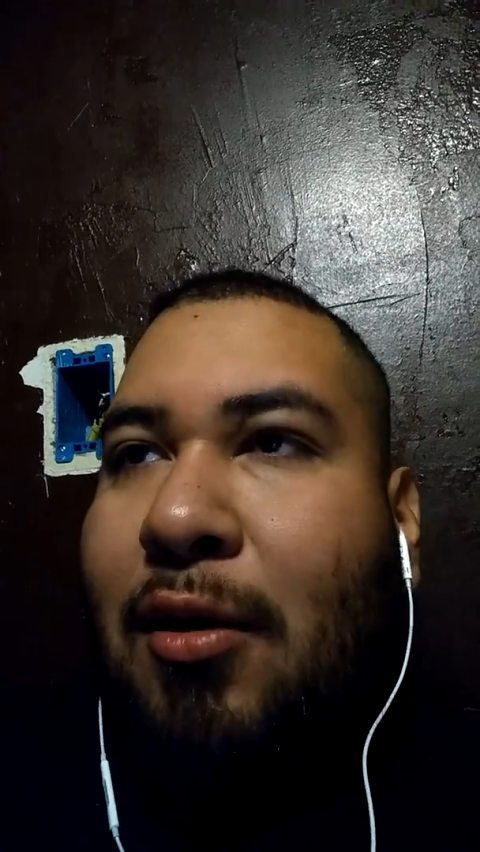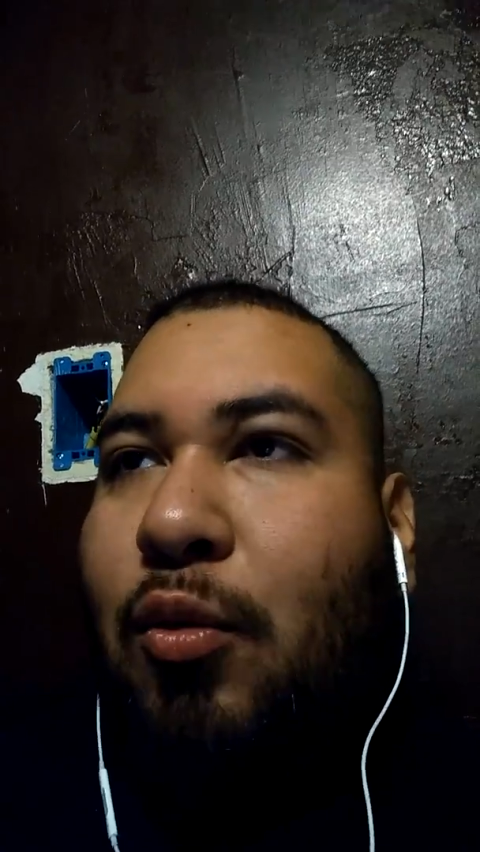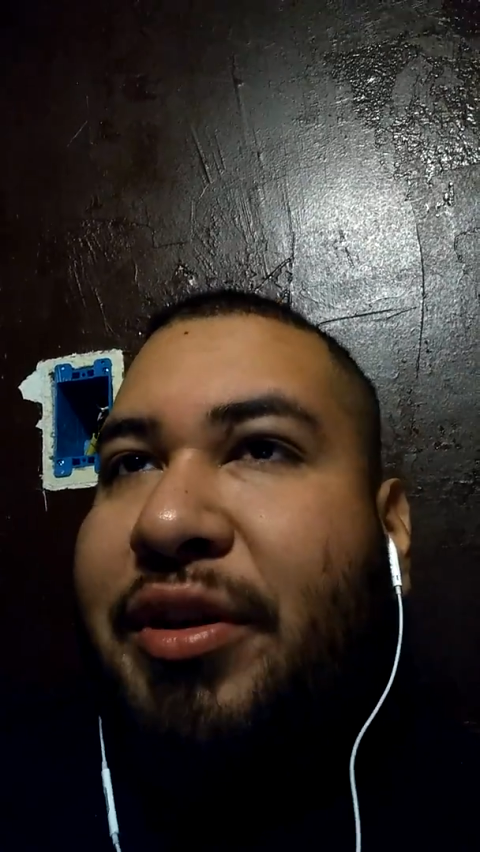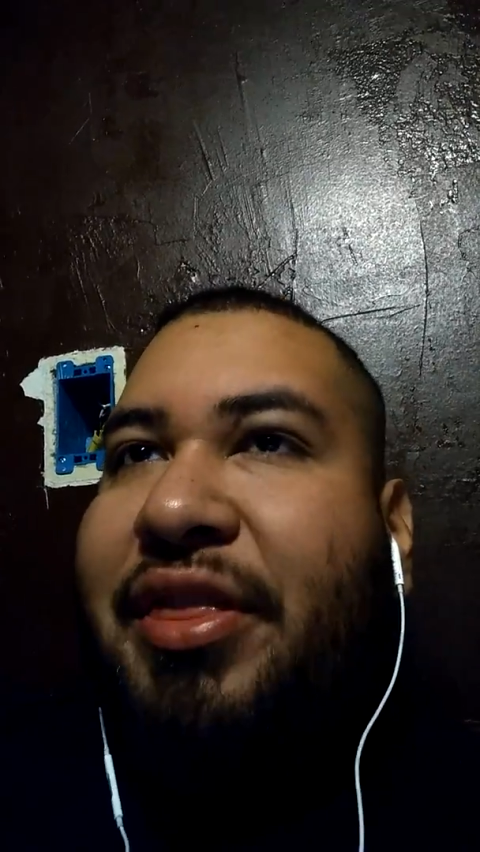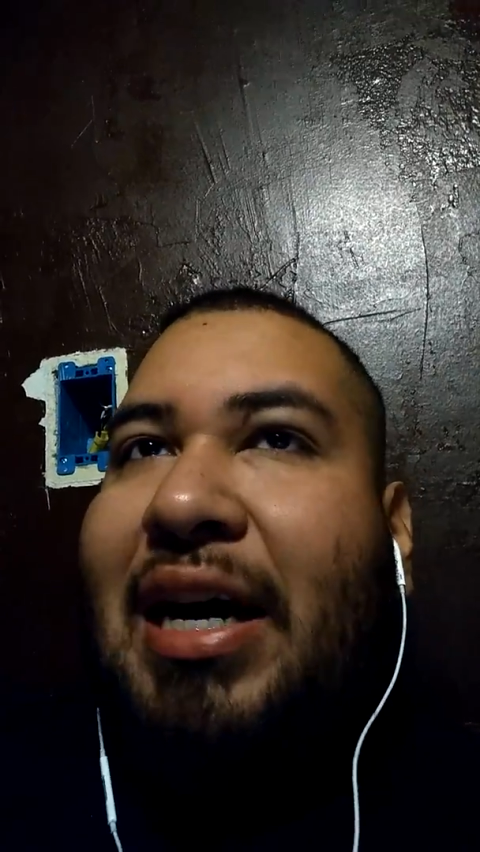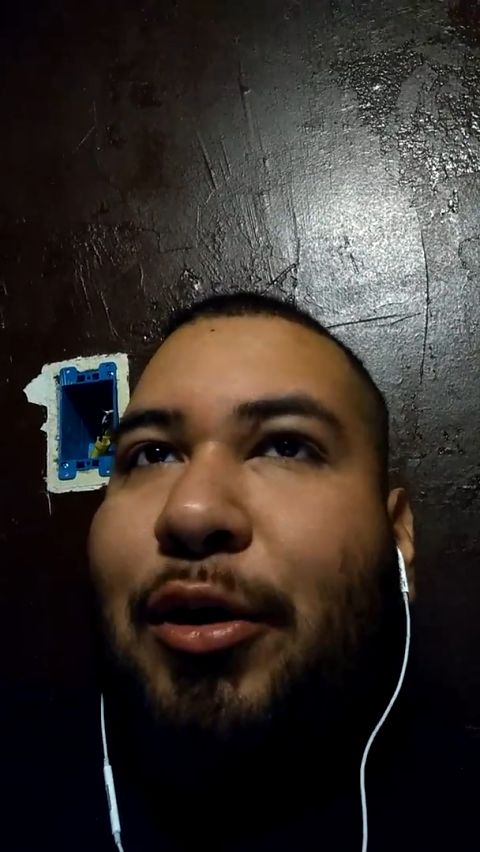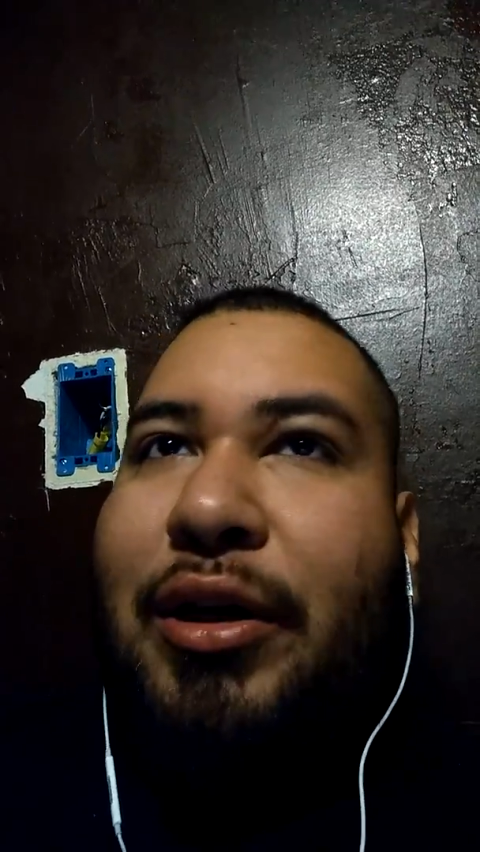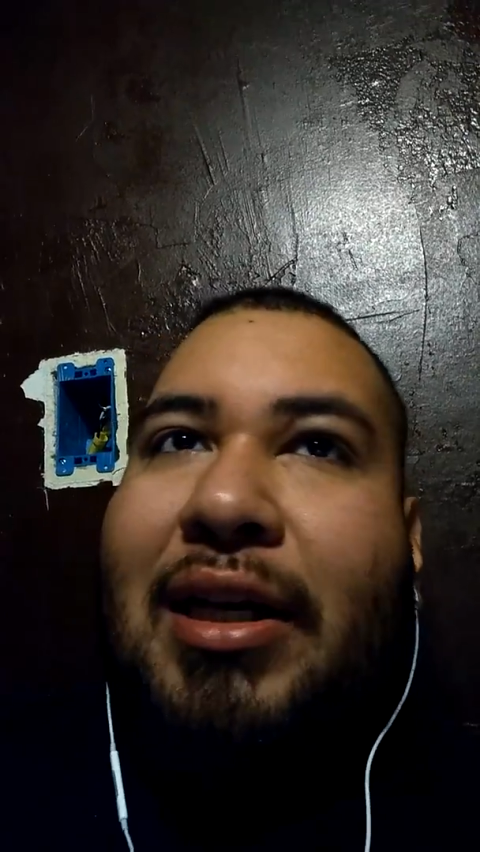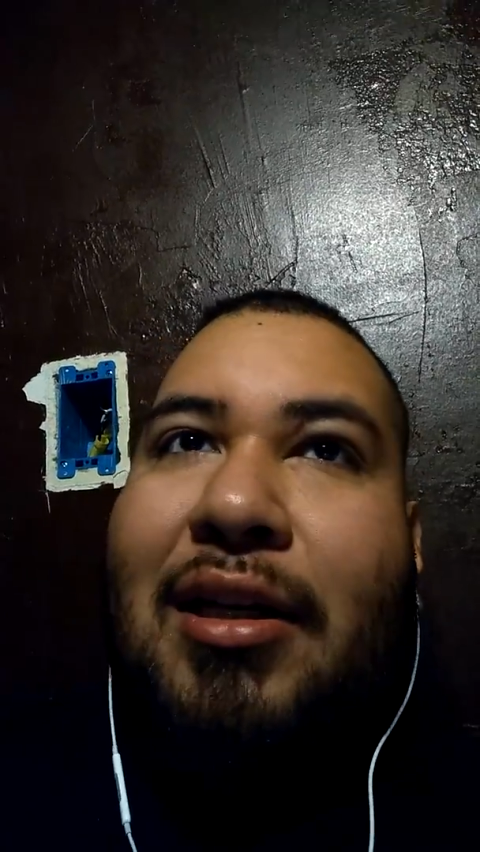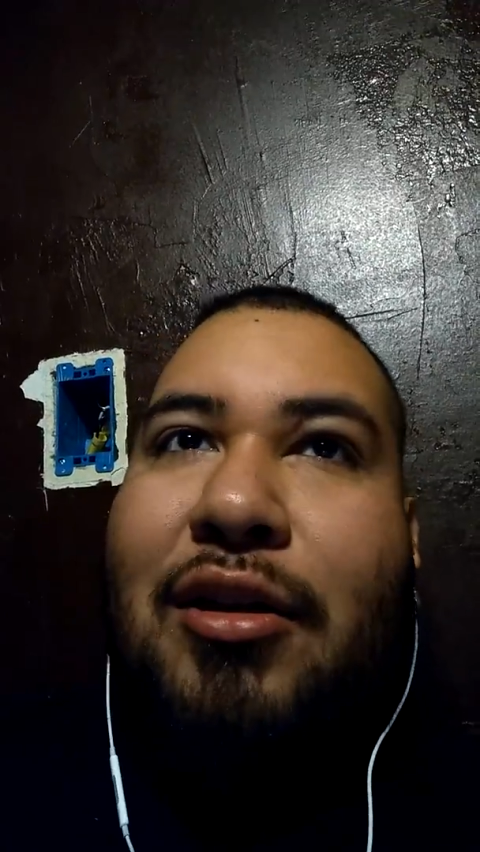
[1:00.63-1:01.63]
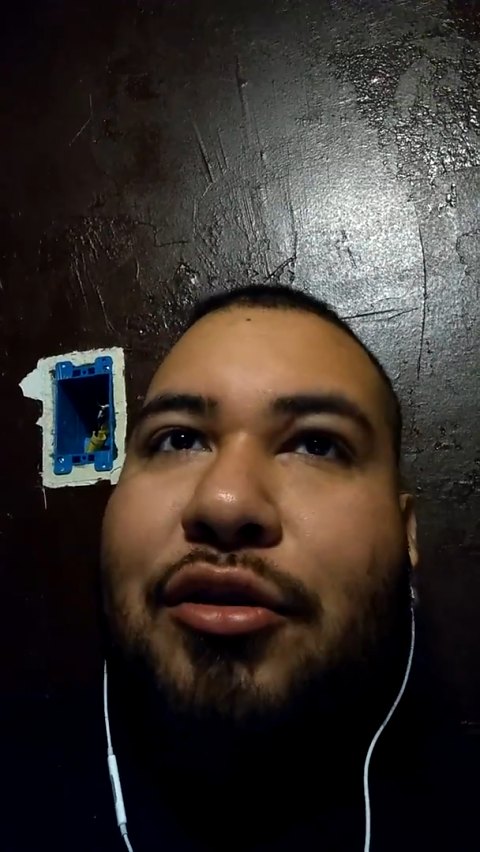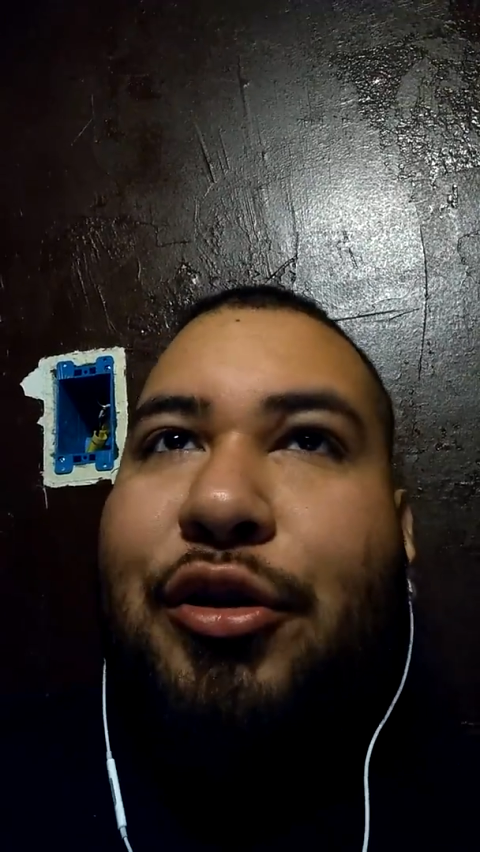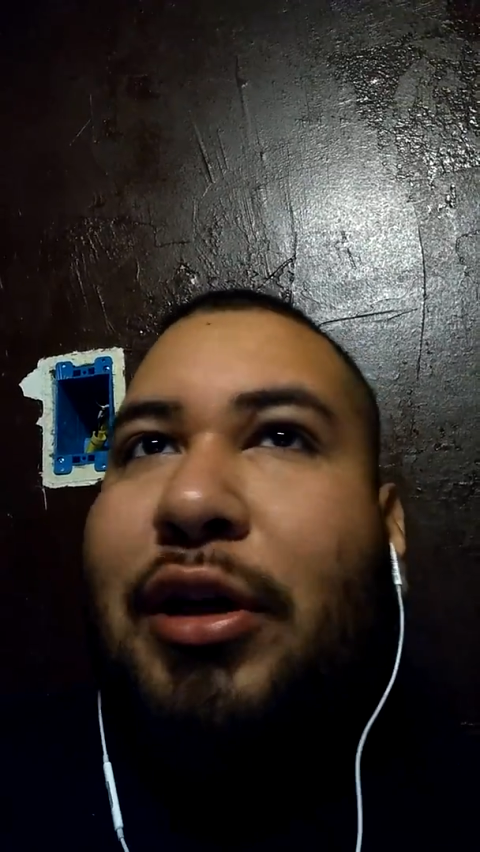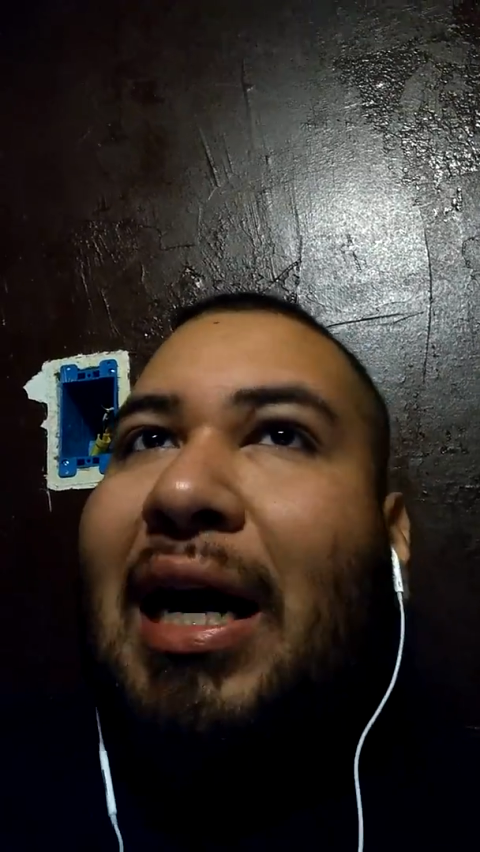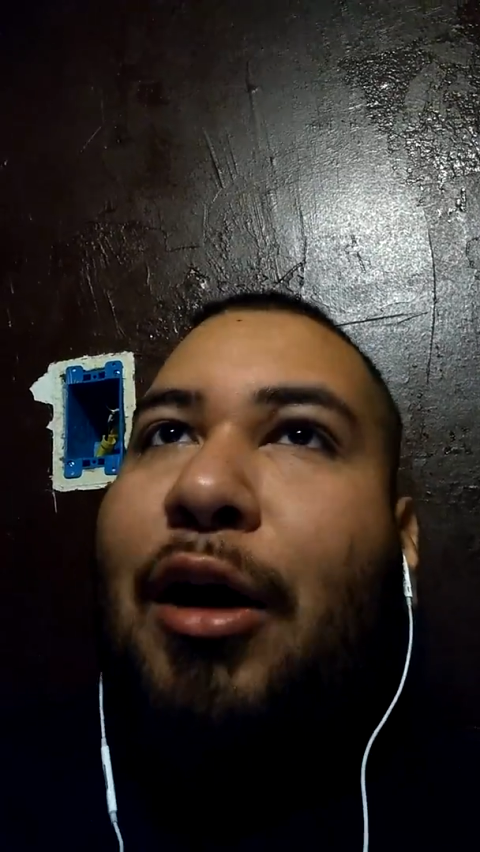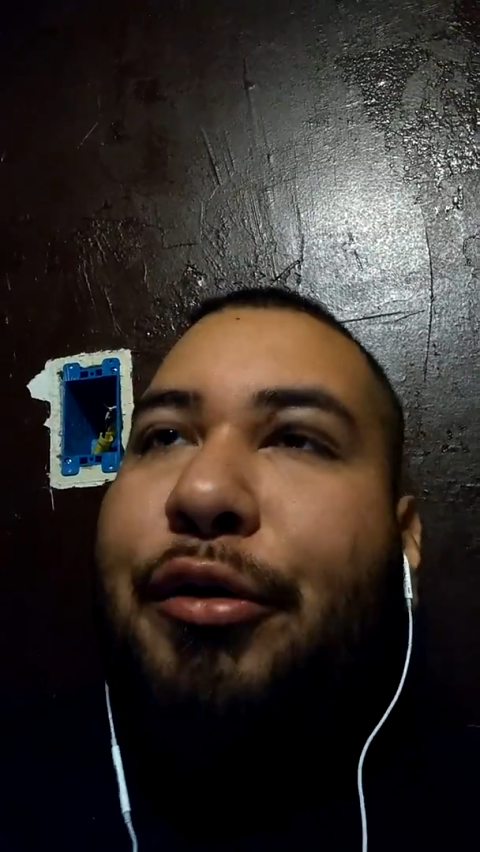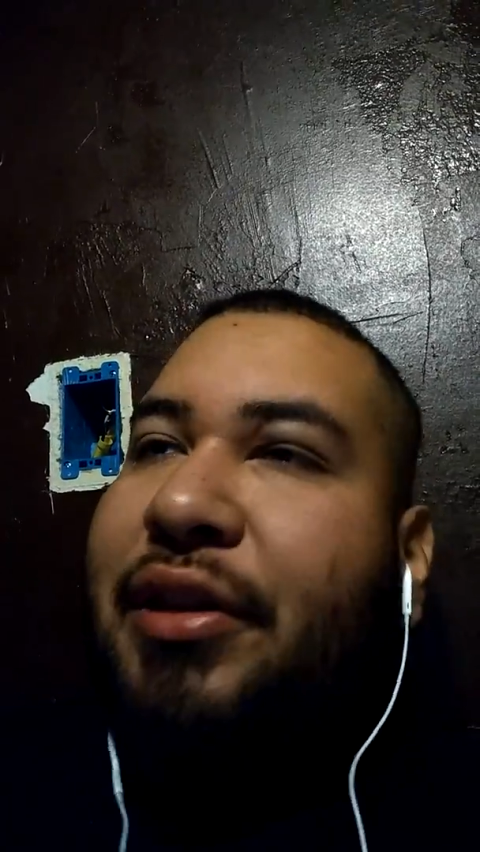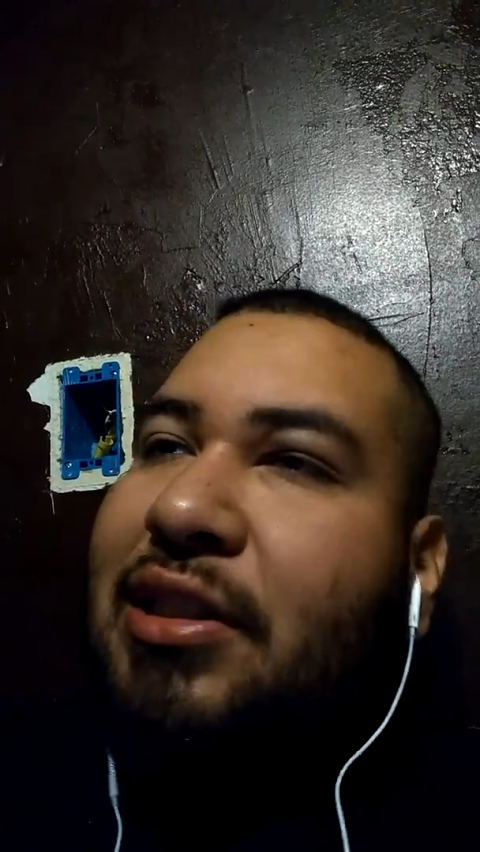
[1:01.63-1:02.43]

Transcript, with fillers: Without it, your health